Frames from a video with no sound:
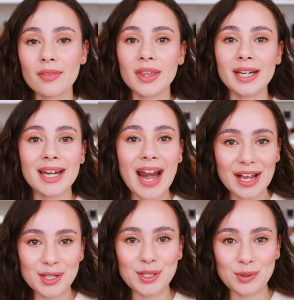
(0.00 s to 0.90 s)
The
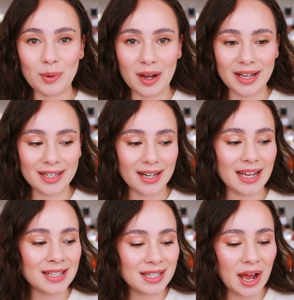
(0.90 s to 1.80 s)
next one,
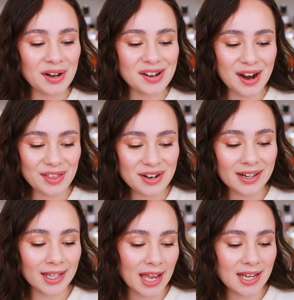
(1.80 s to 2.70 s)
it's
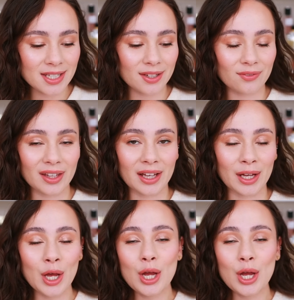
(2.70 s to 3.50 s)
another case of the